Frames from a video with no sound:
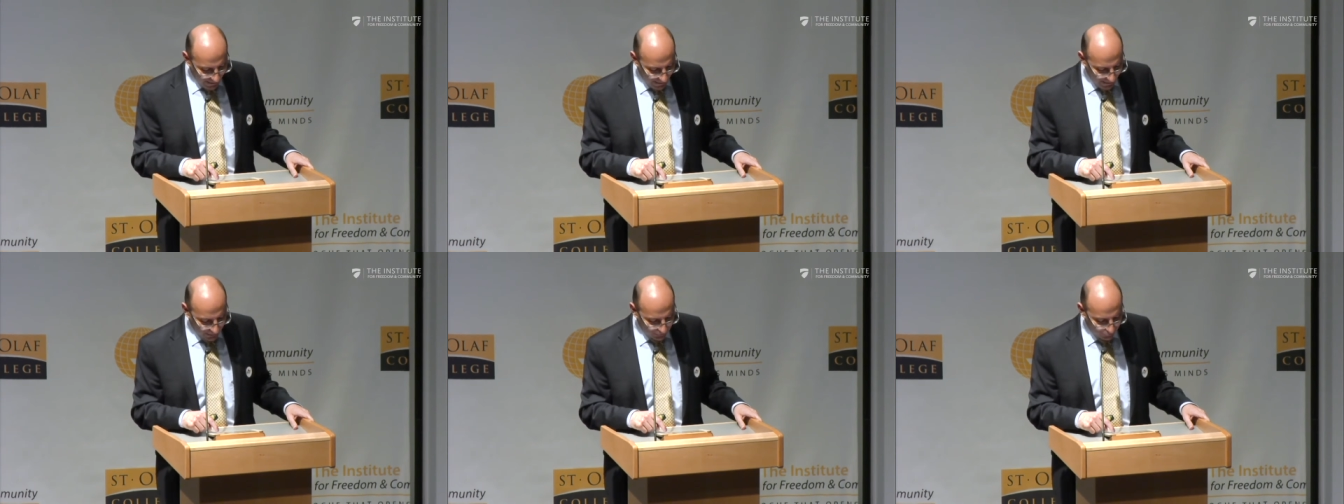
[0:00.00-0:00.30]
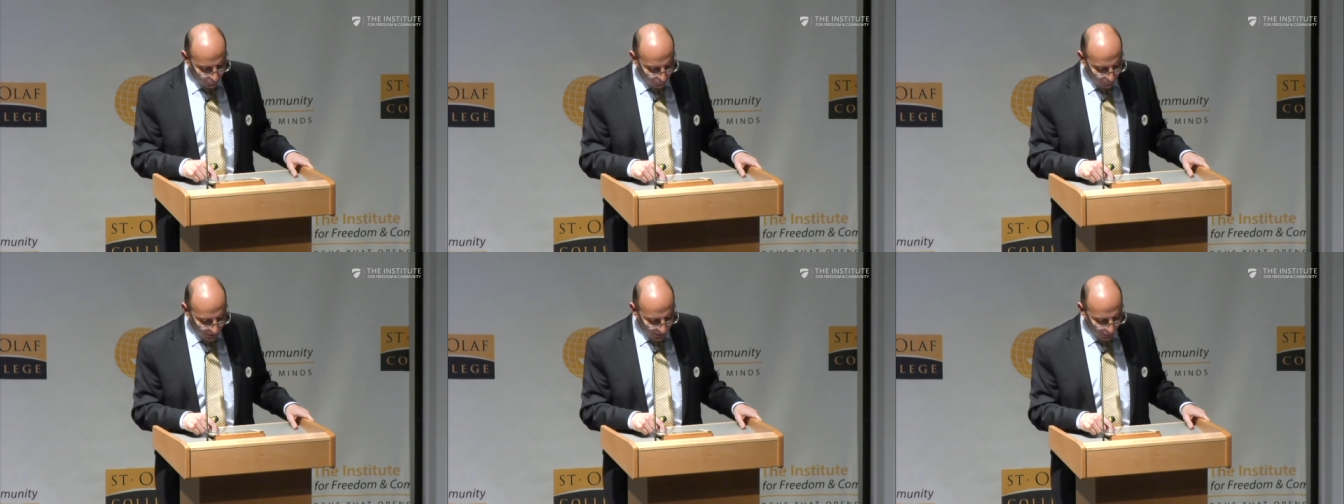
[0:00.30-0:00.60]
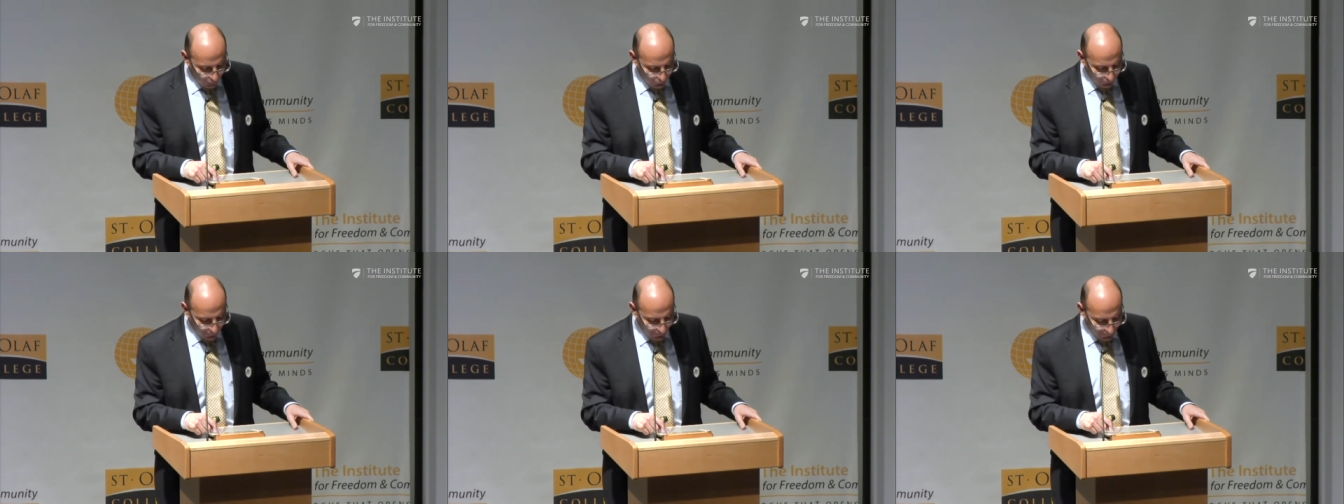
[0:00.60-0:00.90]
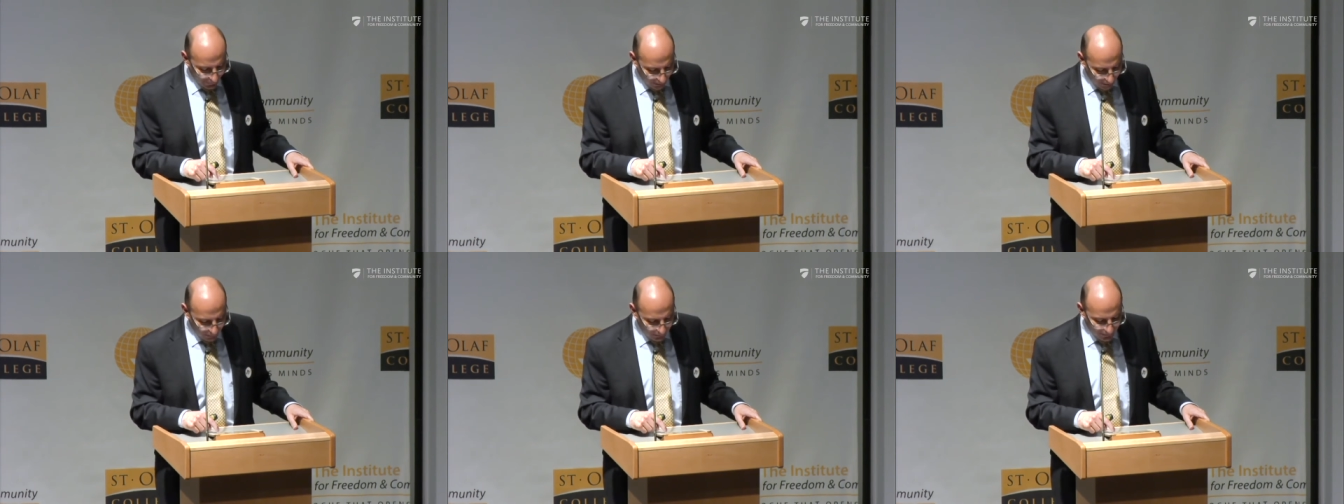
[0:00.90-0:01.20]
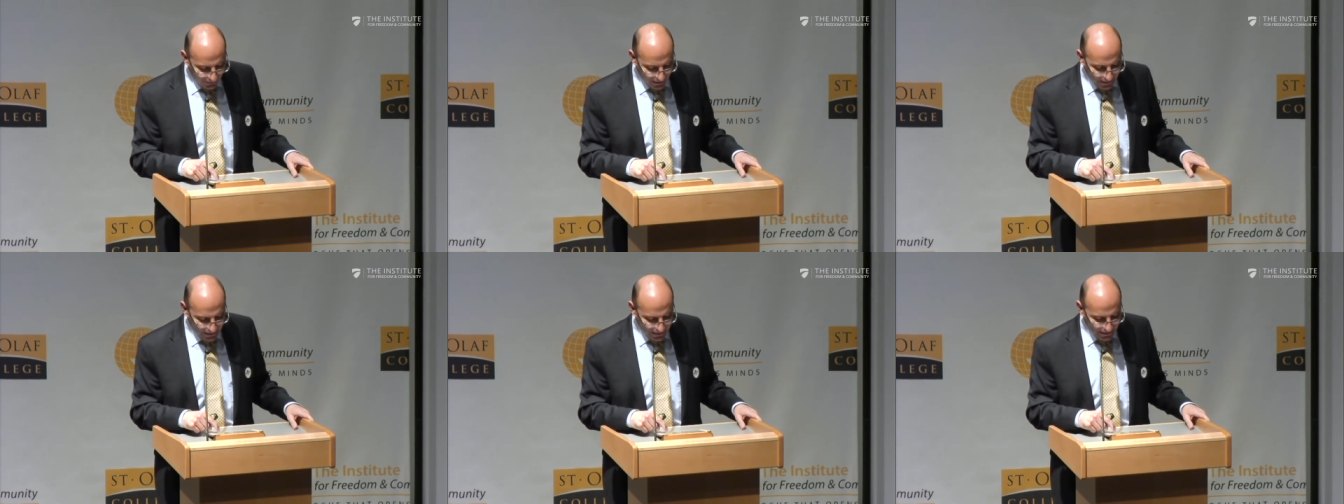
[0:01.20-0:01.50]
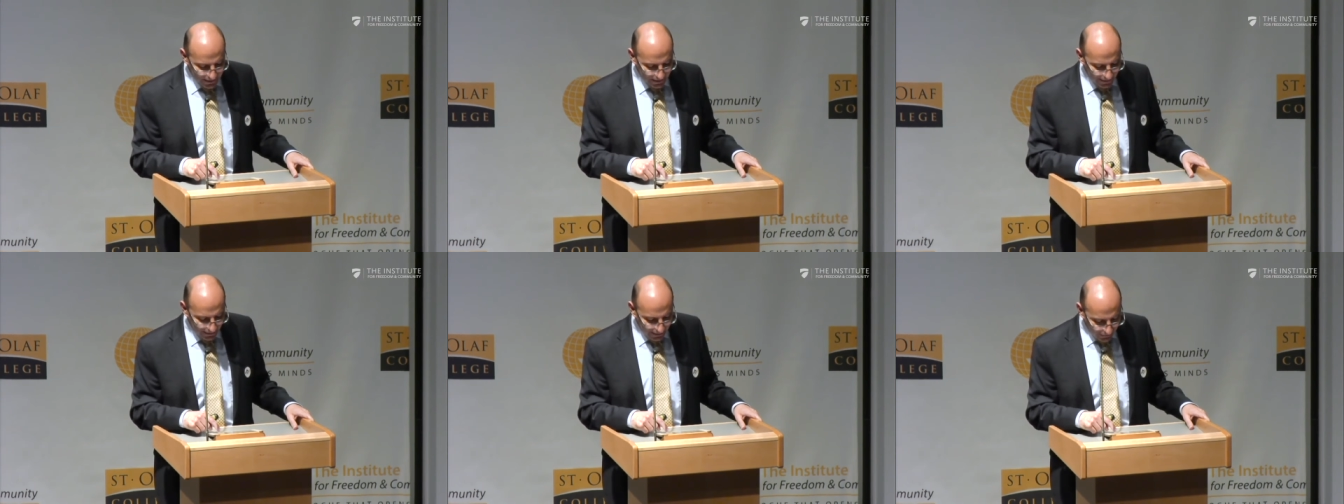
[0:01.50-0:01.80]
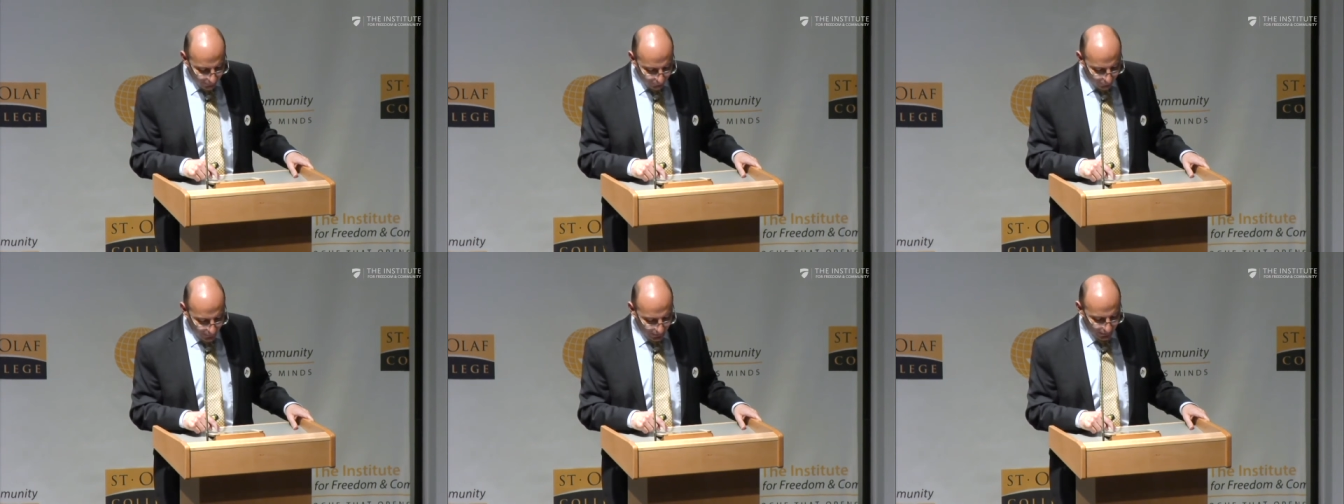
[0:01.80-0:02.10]
and we will overcome this
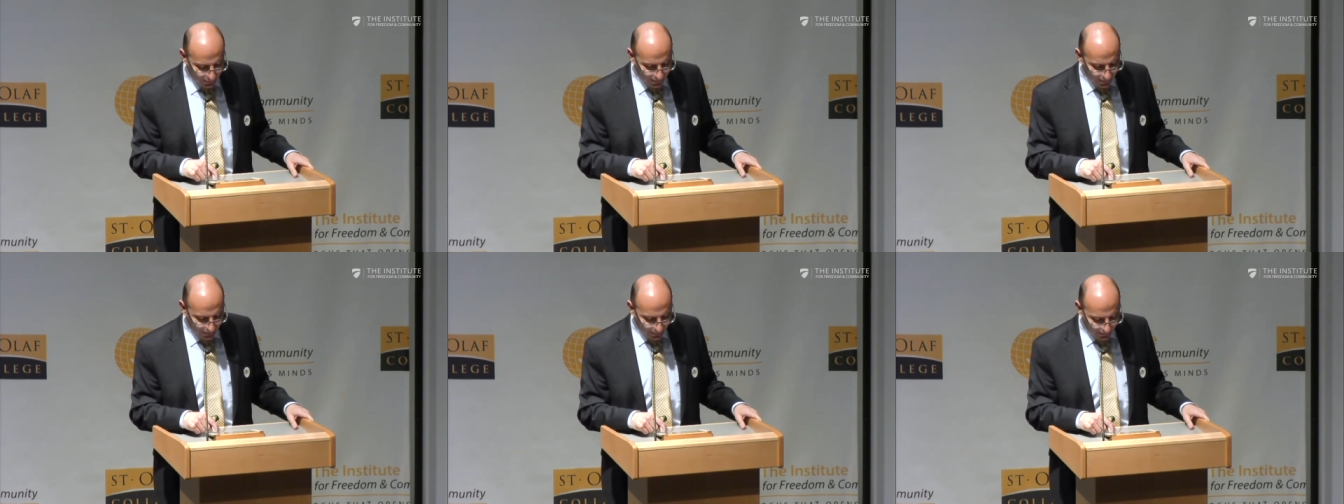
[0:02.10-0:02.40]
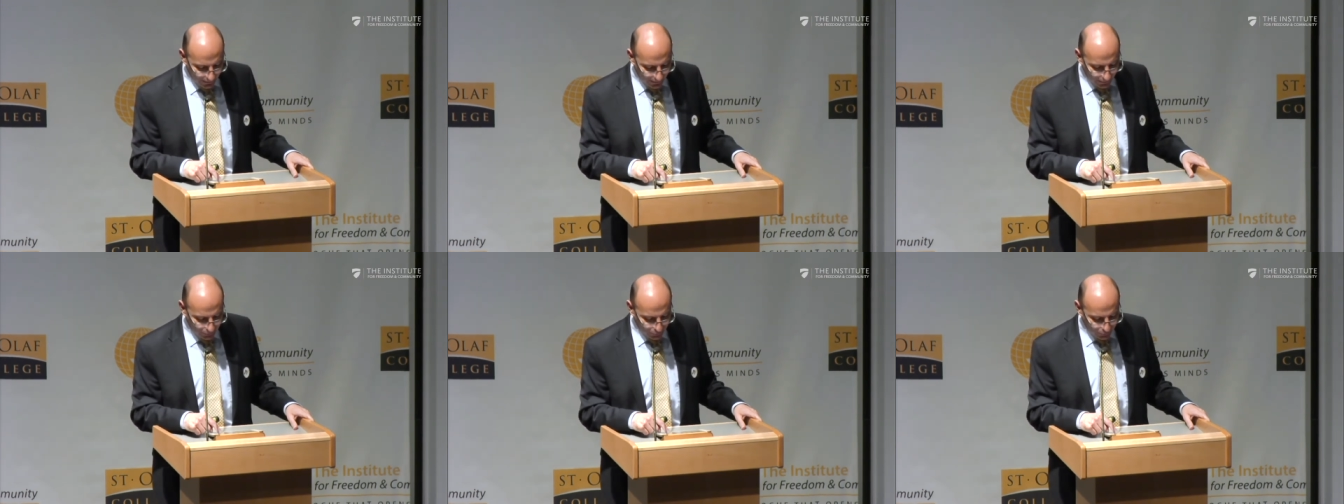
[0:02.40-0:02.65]
evil decree